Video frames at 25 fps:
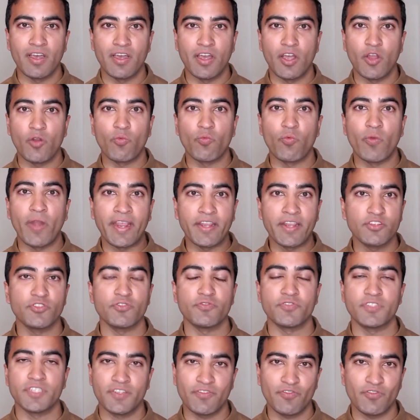a range
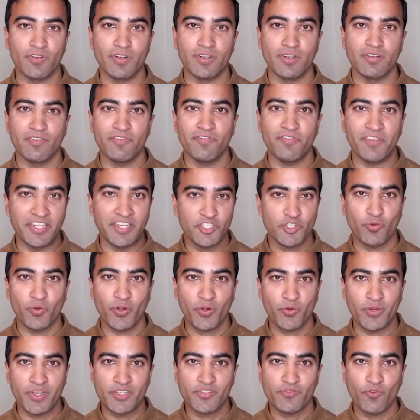of different feature
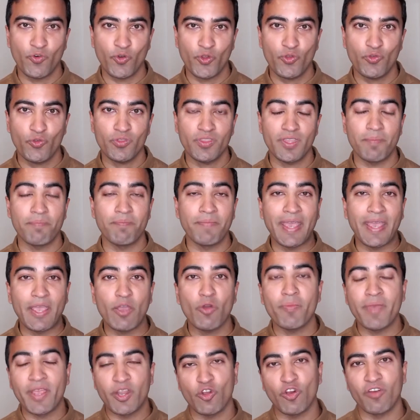requests for you that may or
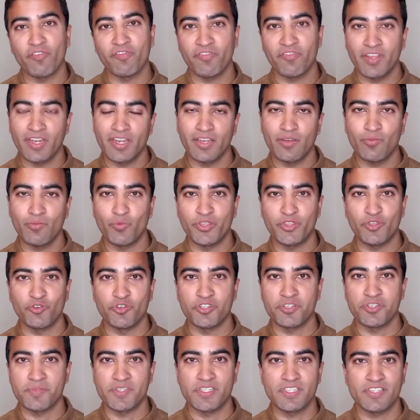may not fit in with your
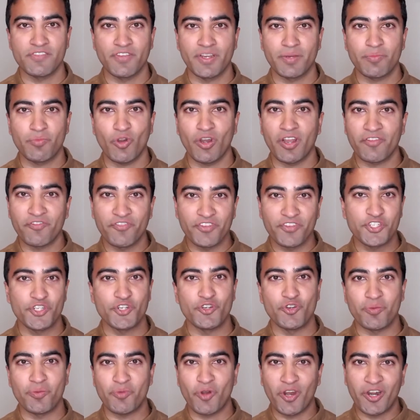specific product
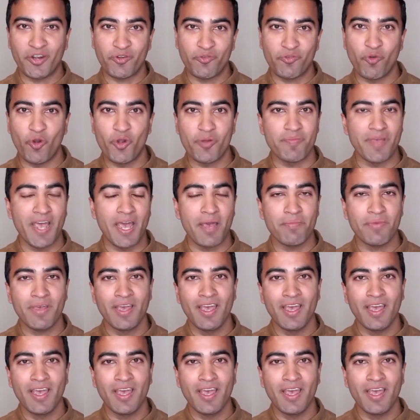vision or product roadmap.